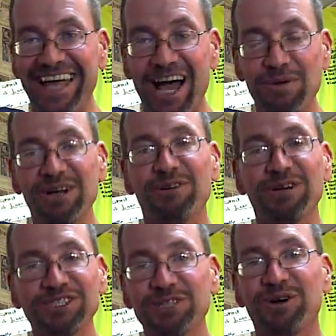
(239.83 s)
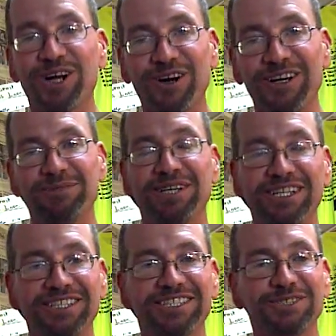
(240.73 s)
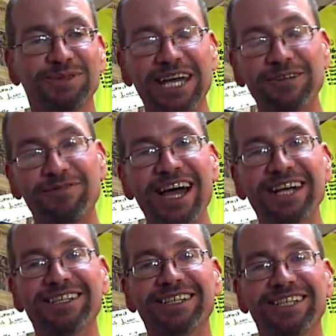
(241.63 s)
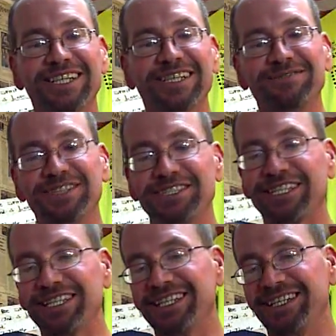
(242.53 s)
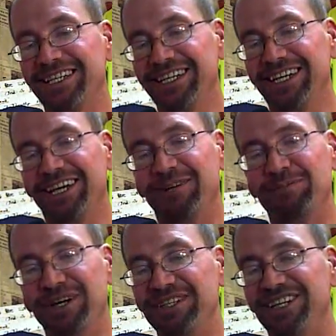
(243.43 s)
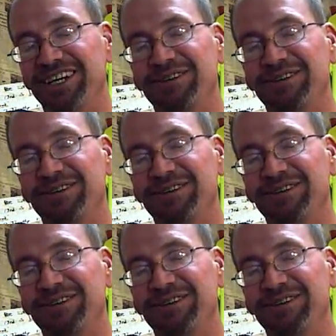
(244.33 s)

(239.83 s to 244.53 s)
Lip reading: how we originally won our independence is we had to fight physically. But